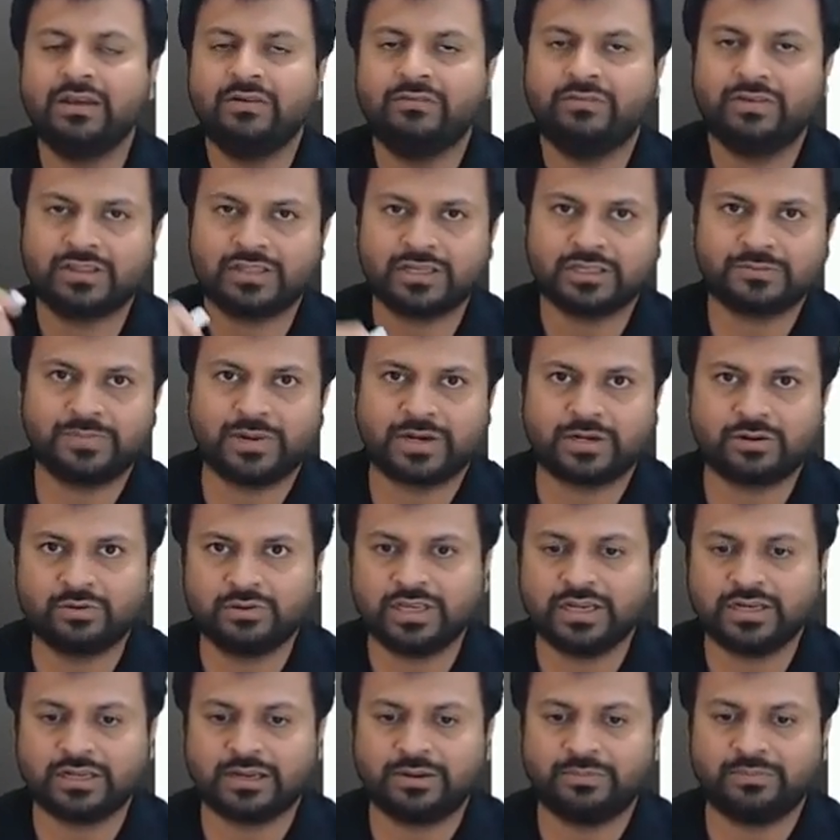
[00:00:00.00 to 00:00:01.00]
with respect to
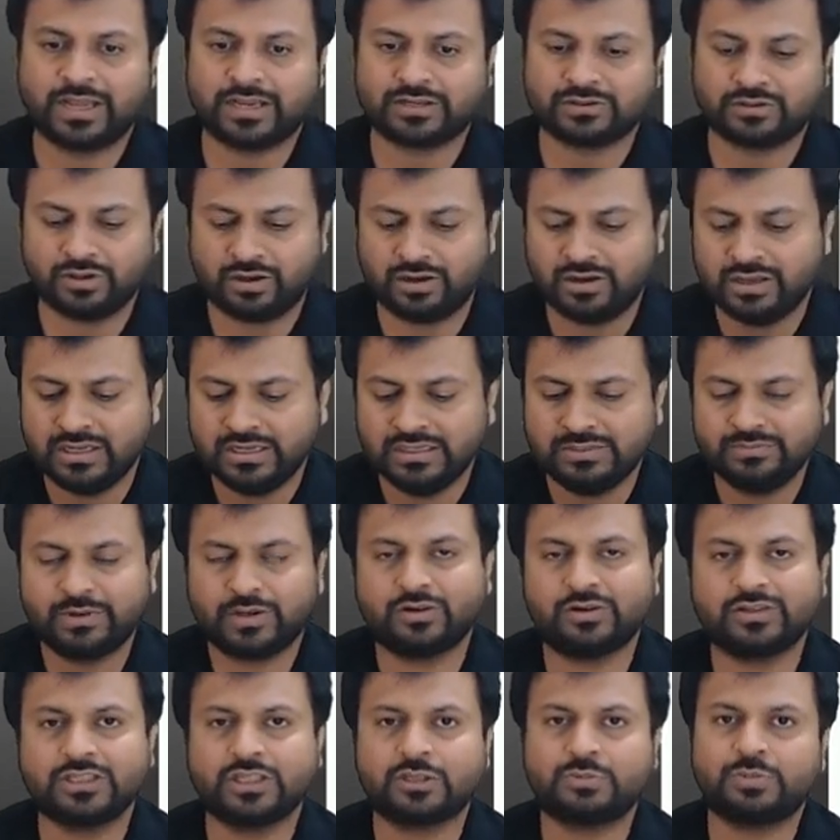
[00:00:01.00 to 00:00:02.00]
the income tax law,
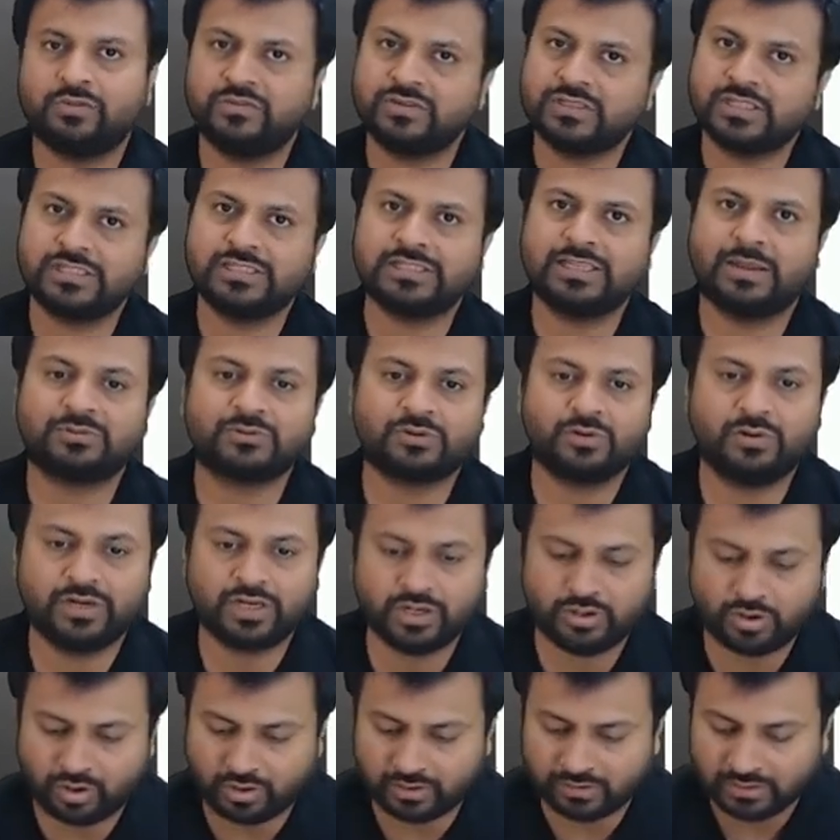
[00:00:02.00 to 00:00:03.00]
because this provision is
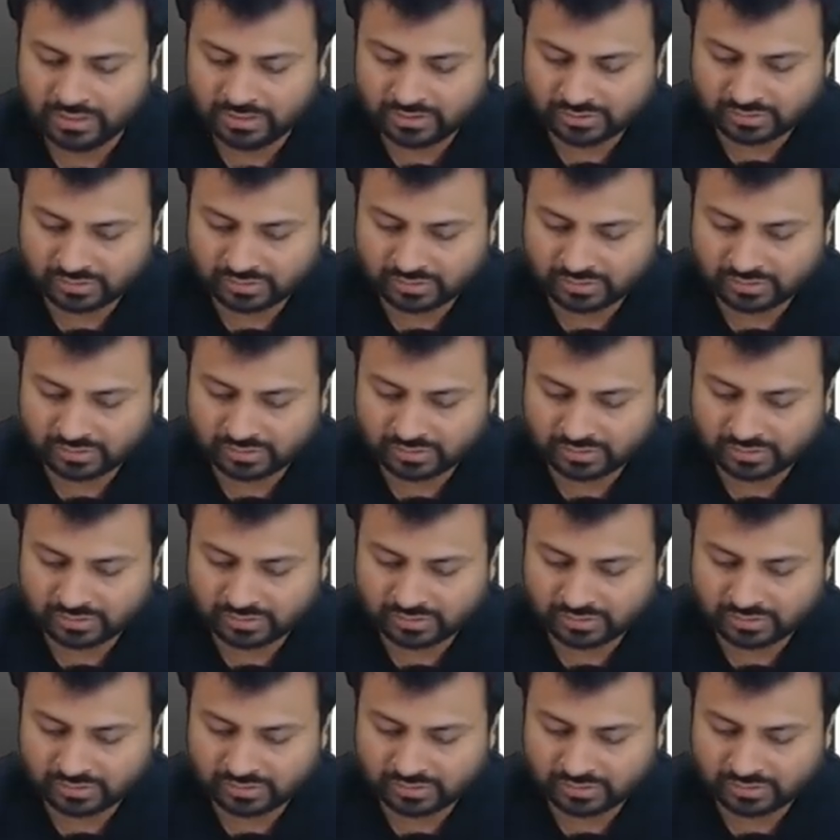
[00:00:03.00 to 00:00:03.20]
absolutely wrong.